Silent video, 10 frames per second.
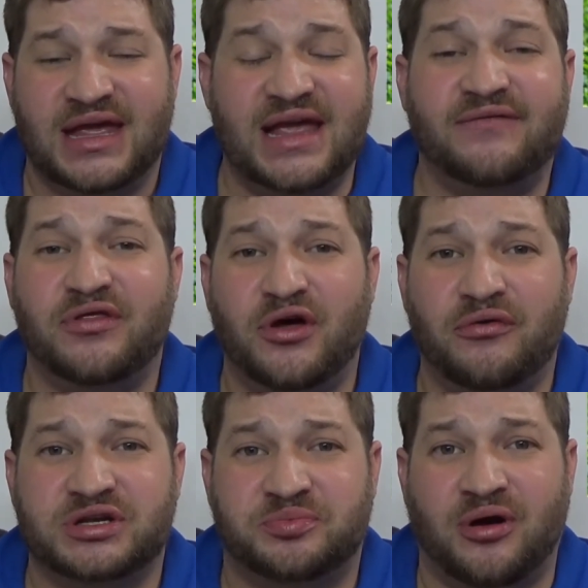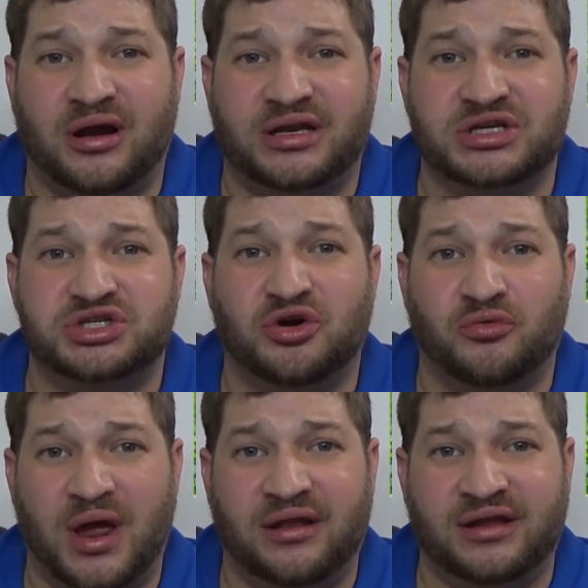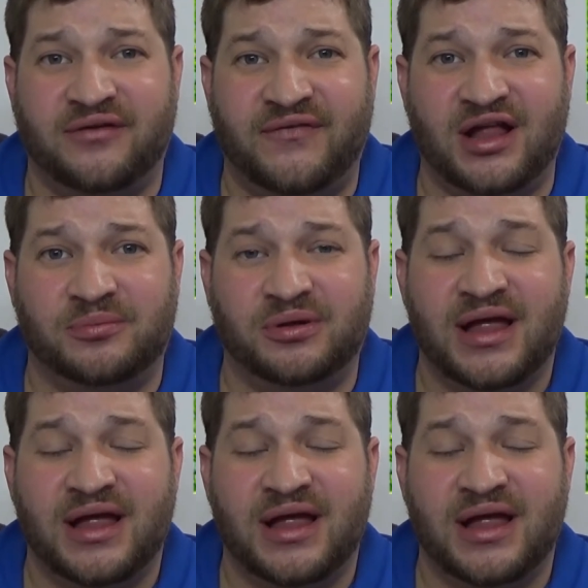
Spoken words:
Even though this product is so readily available,